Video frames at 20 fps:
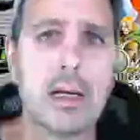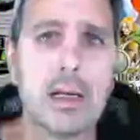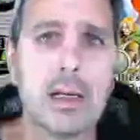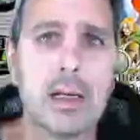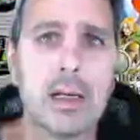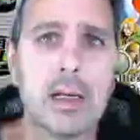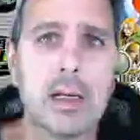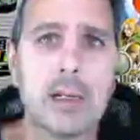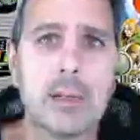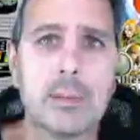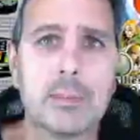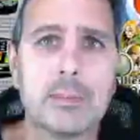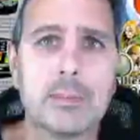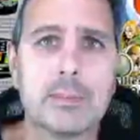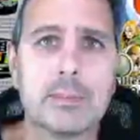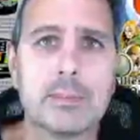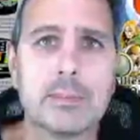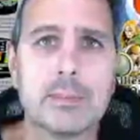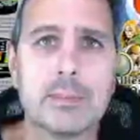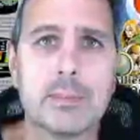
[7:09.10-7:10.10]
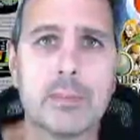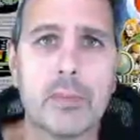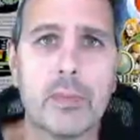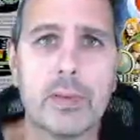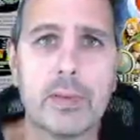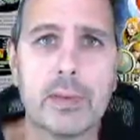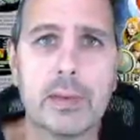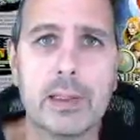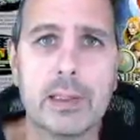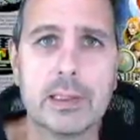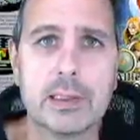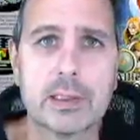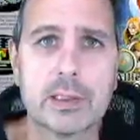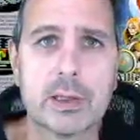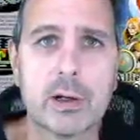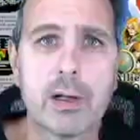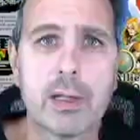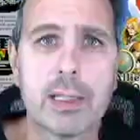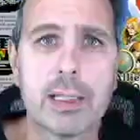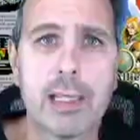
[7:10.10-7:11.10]
um, the
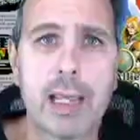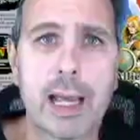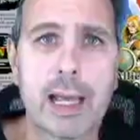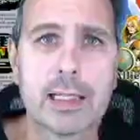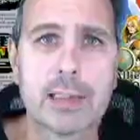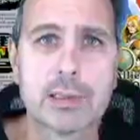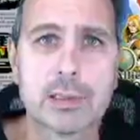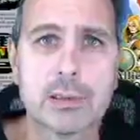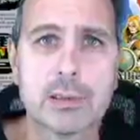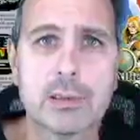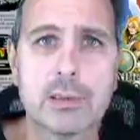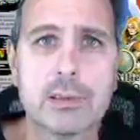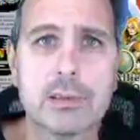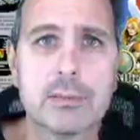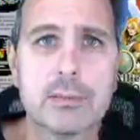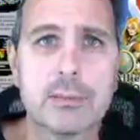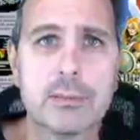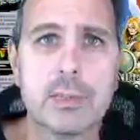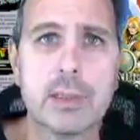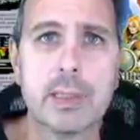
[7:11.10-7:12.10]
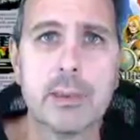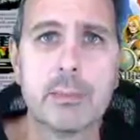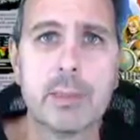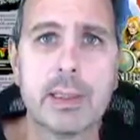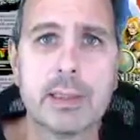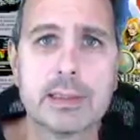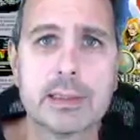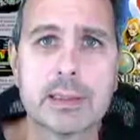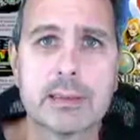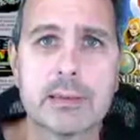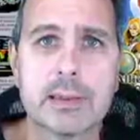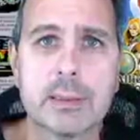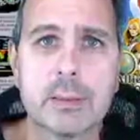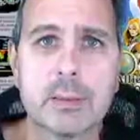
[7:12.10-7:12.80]
starting castle, but it basically